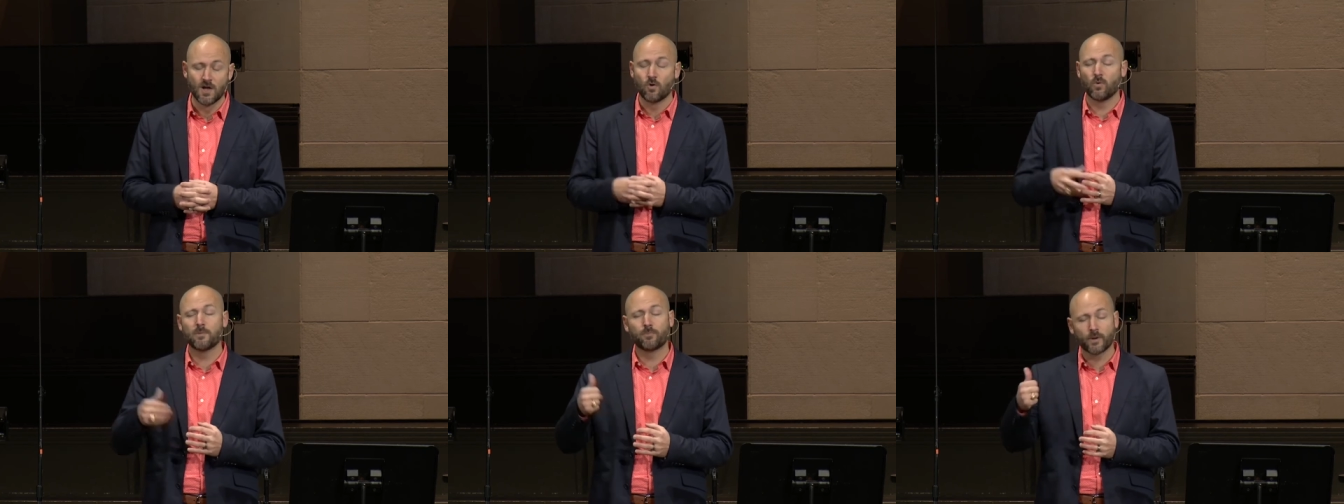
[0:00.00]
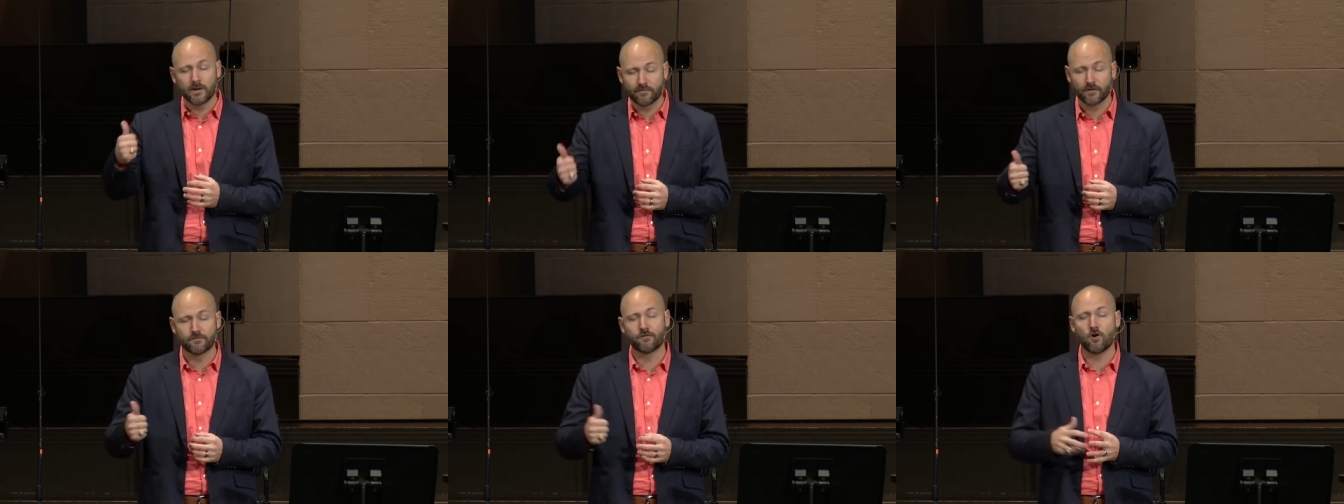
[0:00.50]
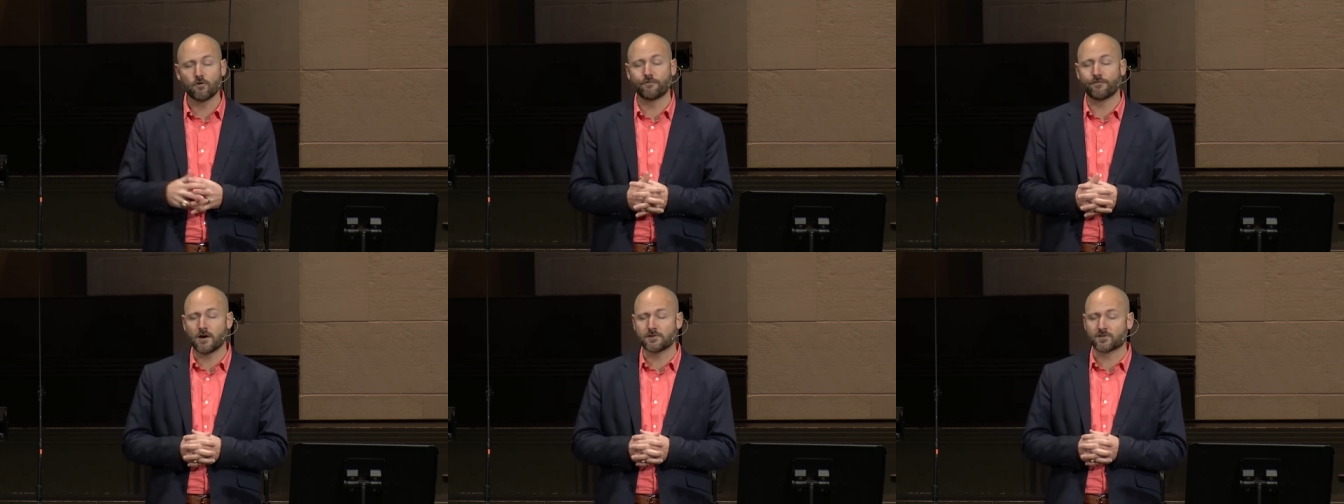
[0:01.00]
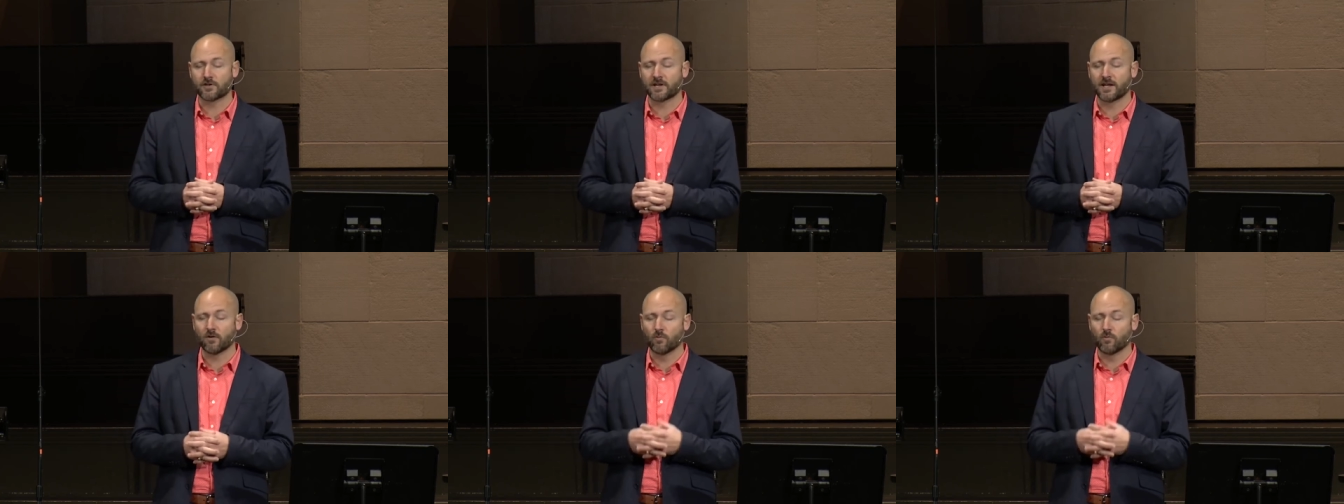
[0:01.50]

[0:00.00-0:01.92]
We pray for Vault Foster Care.